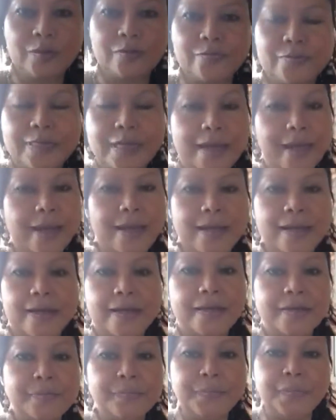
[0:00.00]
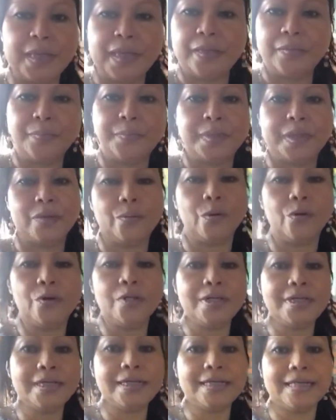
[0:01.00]
of an Airbnb
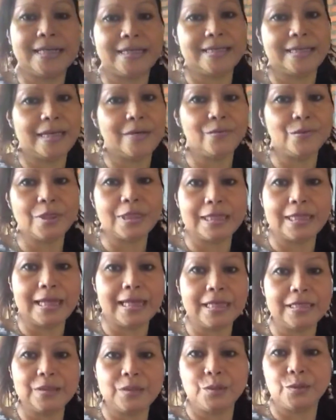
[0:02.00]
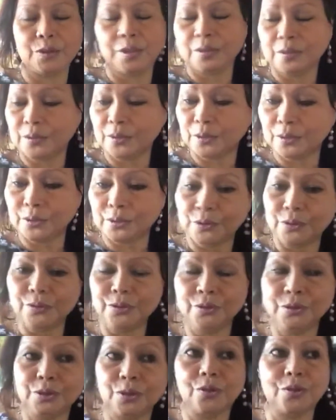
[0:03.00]
owner that they would like to
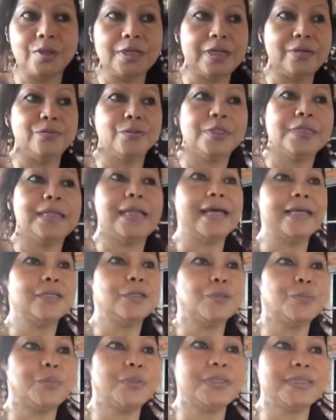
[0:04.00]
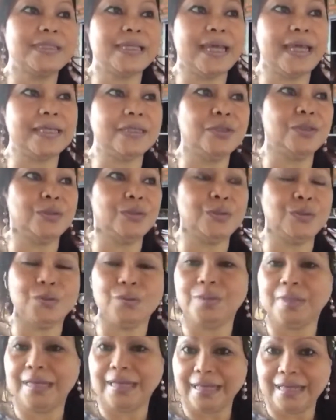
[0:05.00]
introduce, or they would like to present
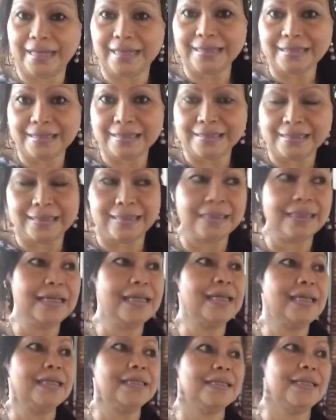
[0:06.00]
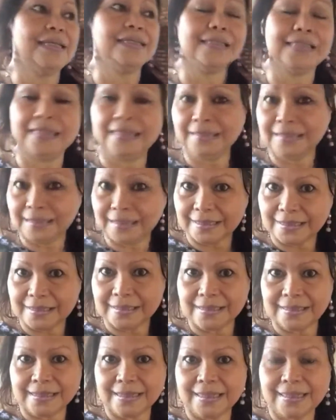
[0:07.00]
to guests that's
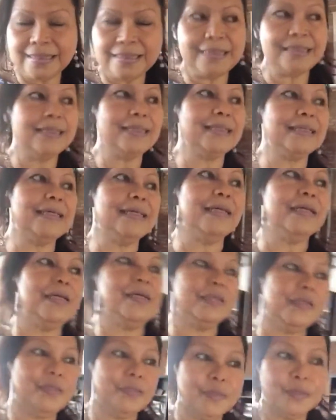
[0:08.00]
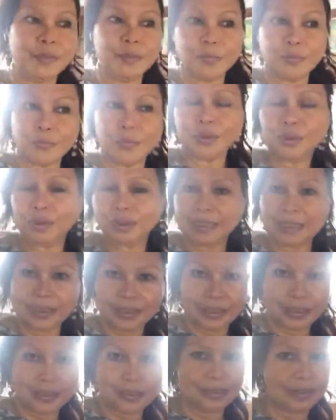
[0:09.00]
interested booked
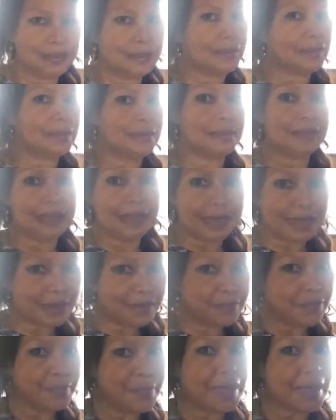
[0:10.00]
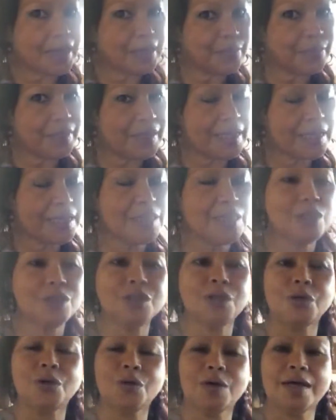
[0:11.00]
in their Airbnb.
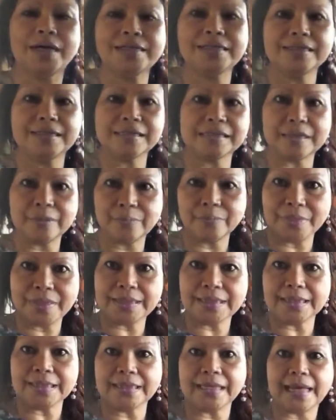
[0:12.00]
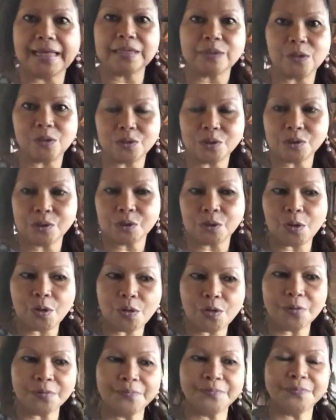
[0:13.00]
So I just submitted that
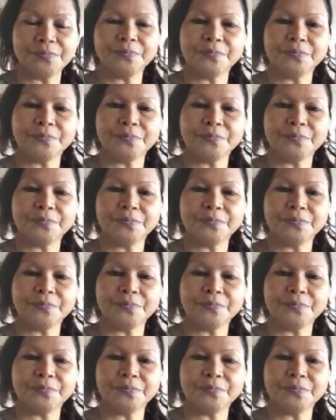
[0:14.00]
also.